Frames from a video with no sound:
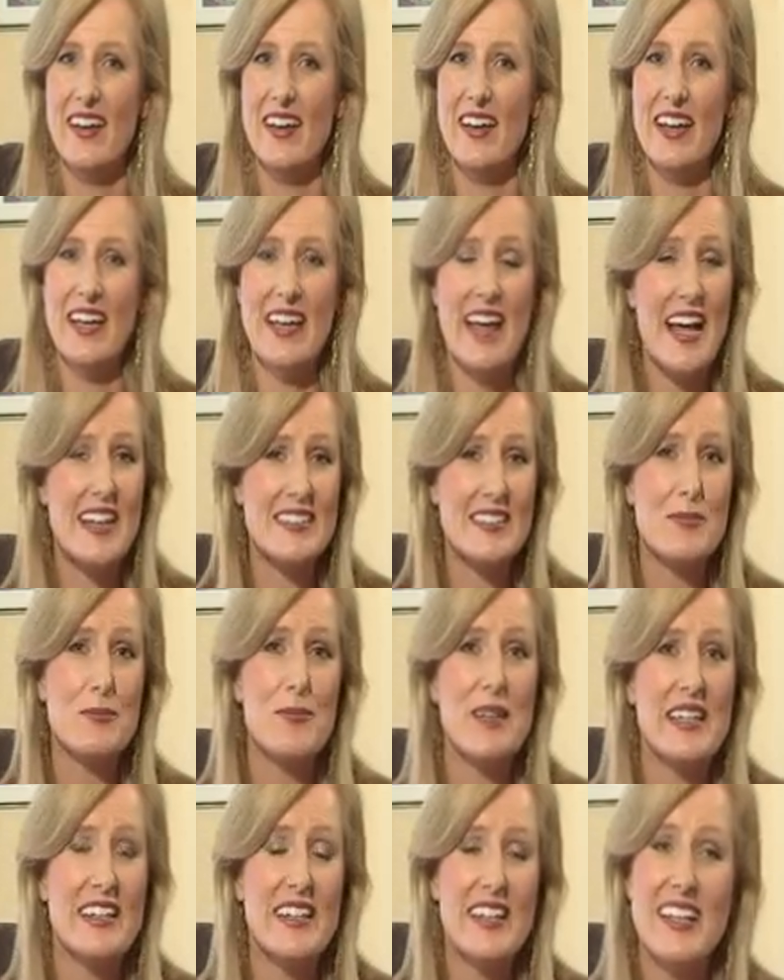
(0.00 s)
It hasn't
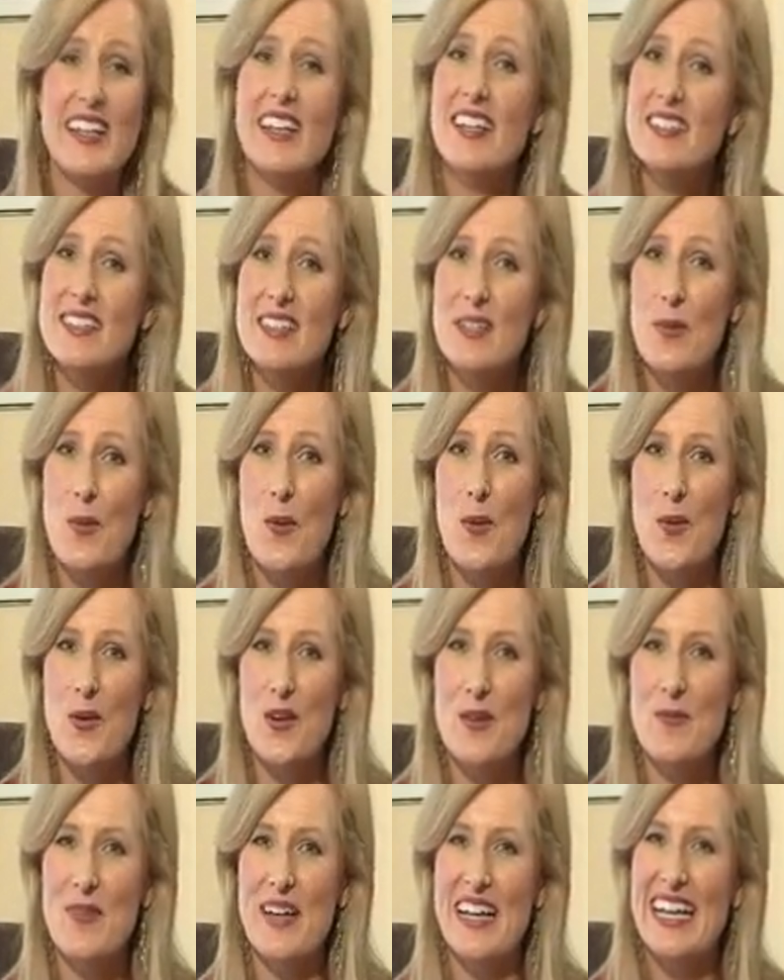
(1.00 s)
been an easy
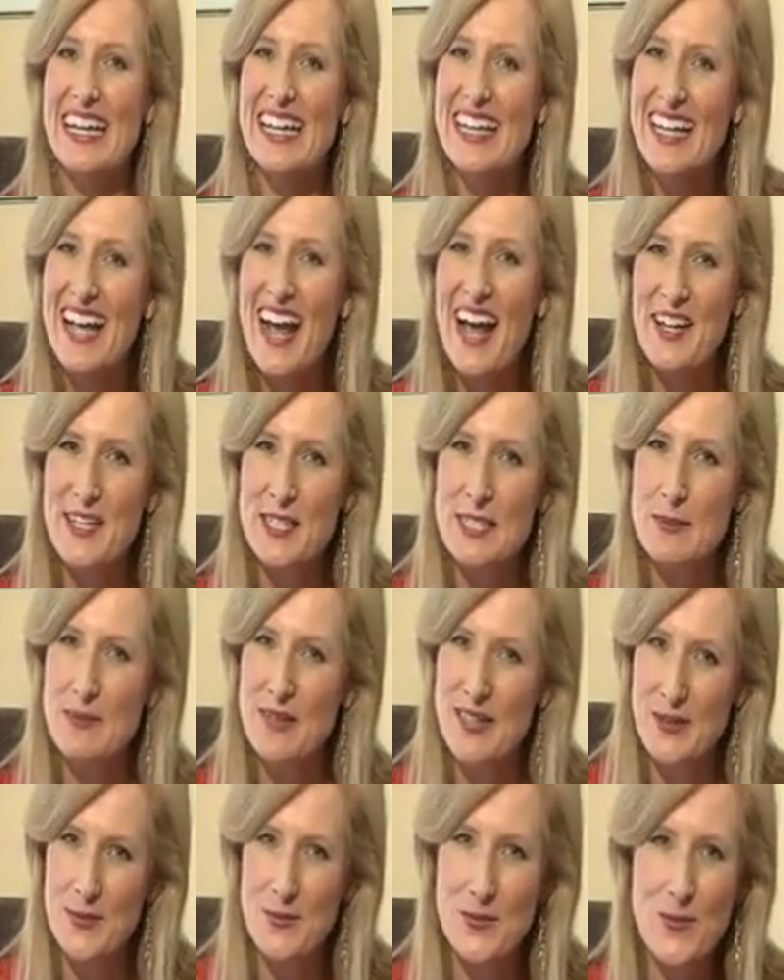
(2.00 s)
walk, but he has
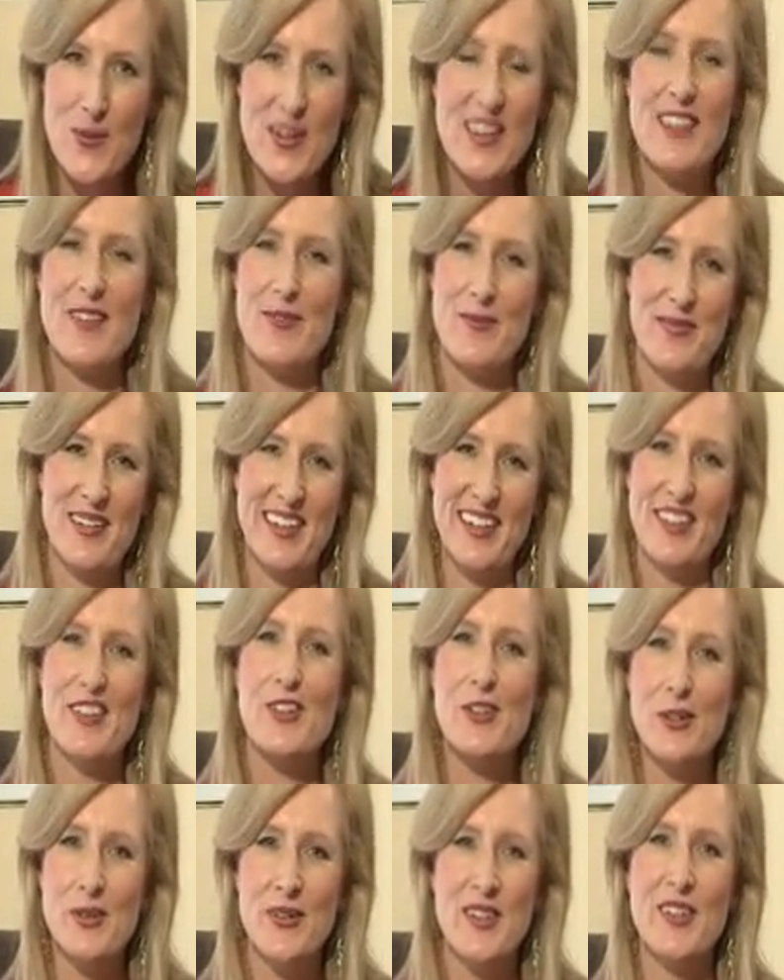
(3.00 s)
been with me
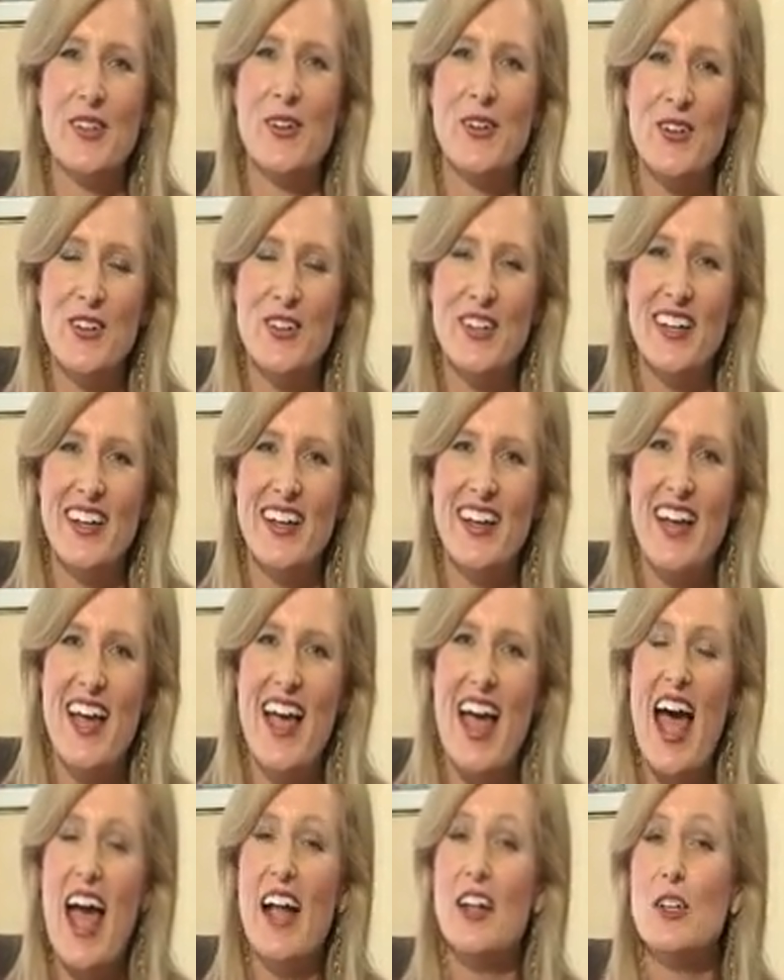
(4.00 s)
through it all.
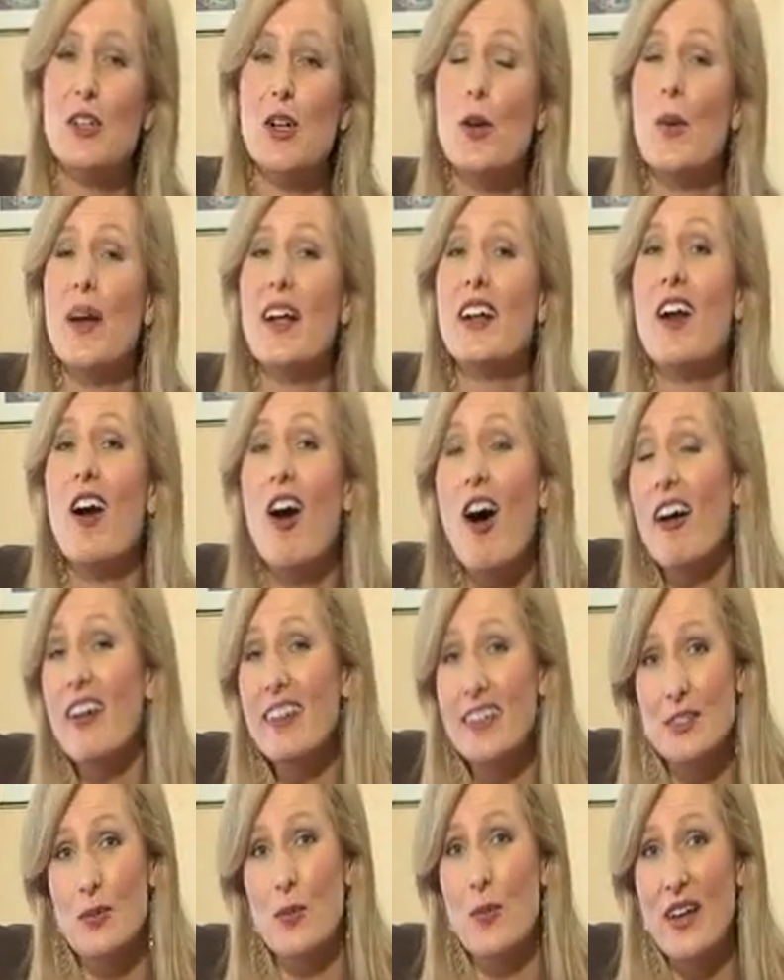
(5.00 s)
And you know, when God
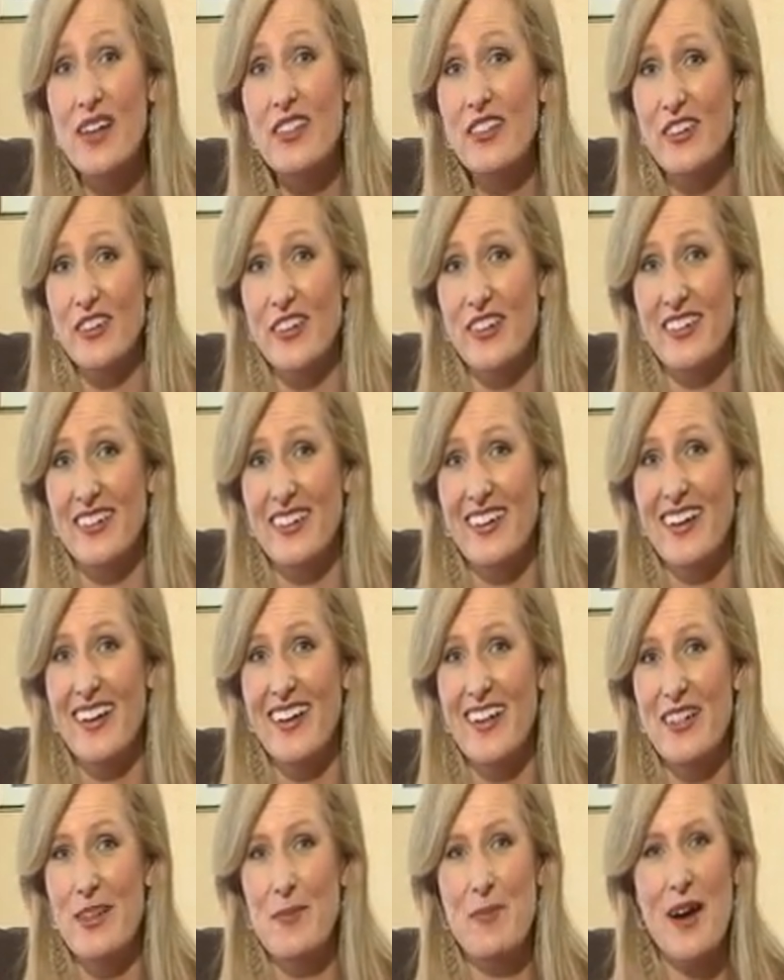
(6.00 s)
is with you,
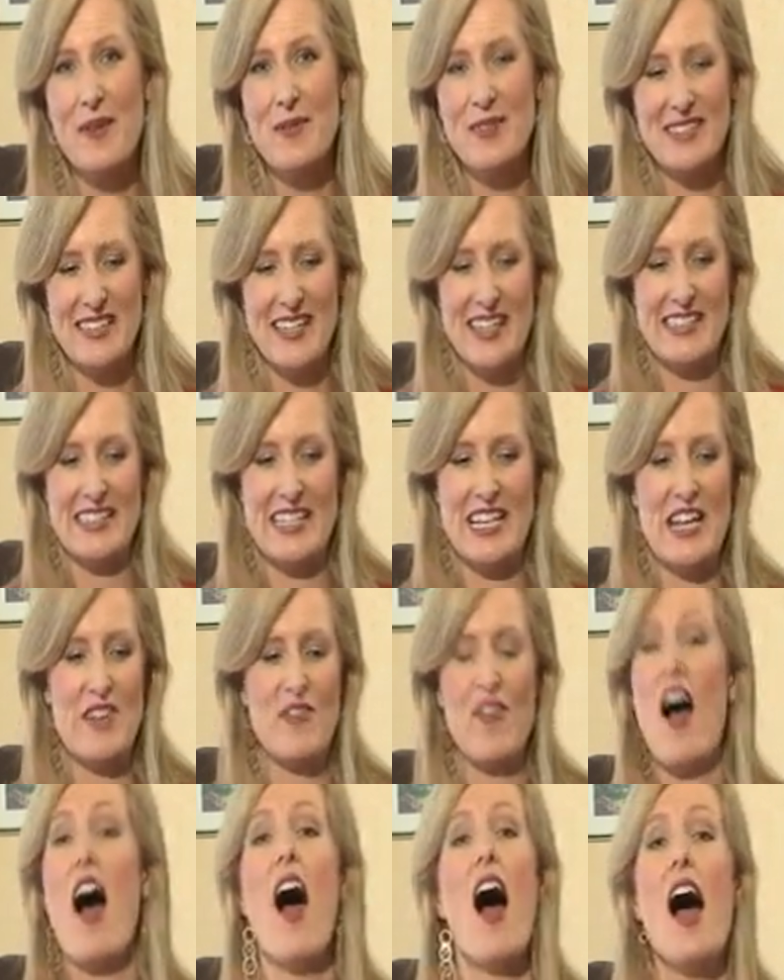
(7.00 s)
the Bible says, "If
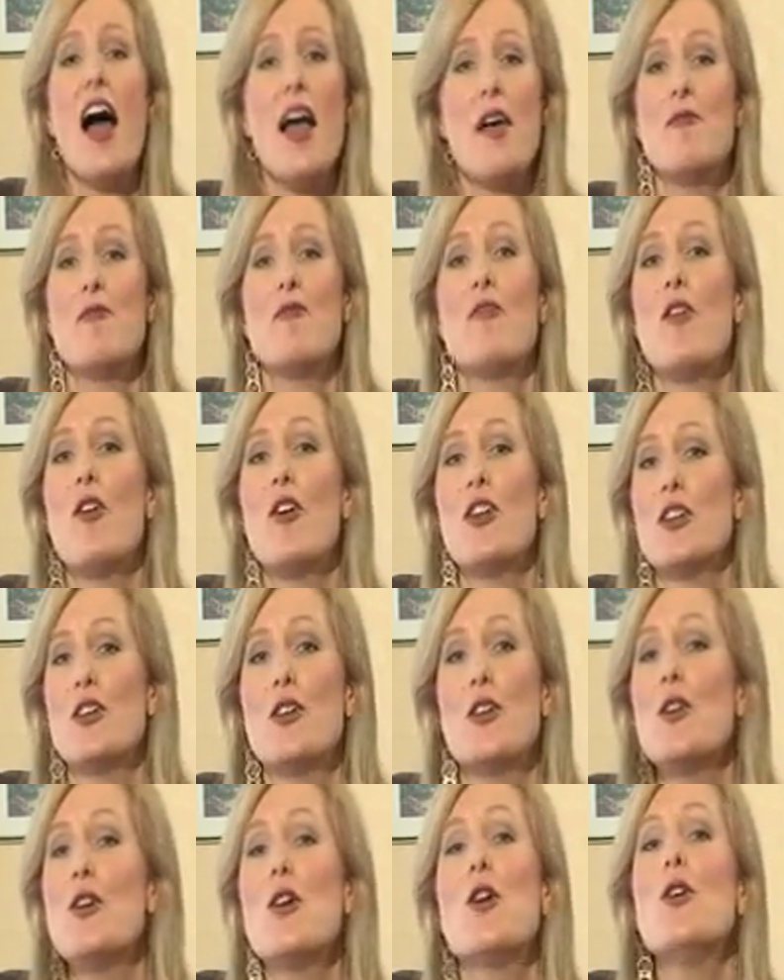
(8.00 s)
I am for you,
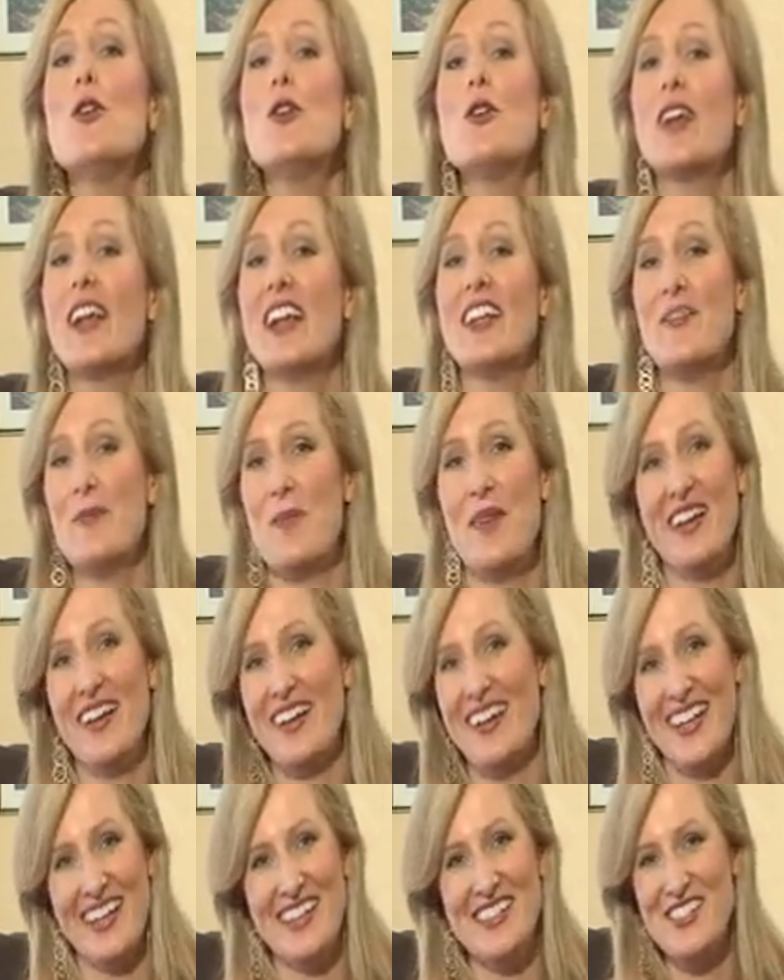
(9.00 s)
who can be
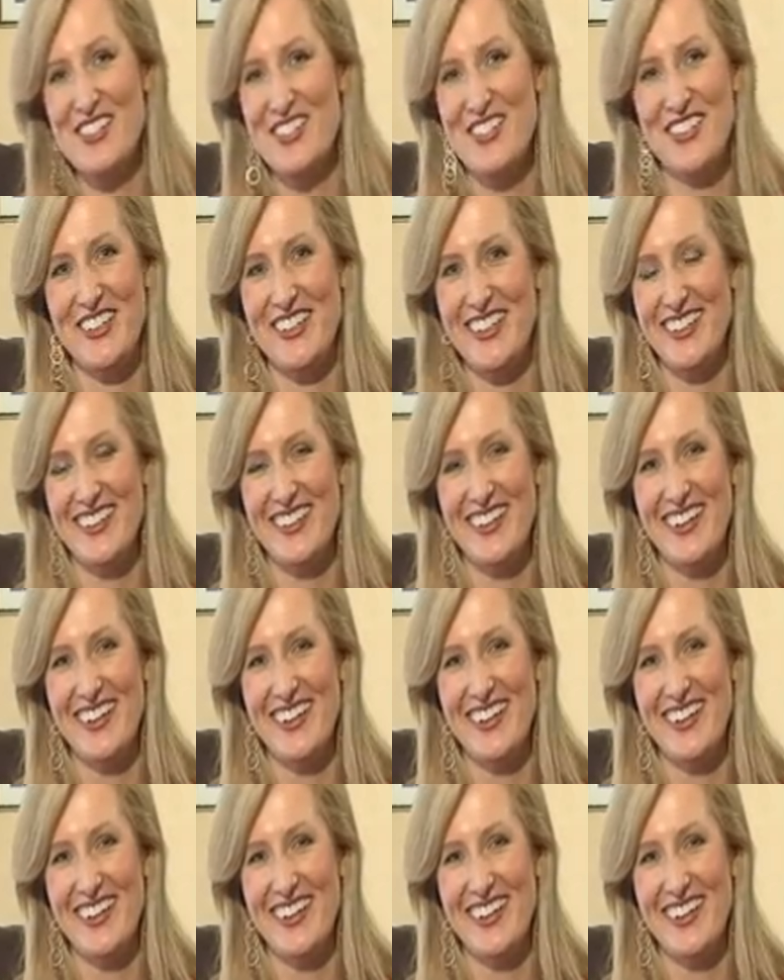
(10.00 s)
against you?"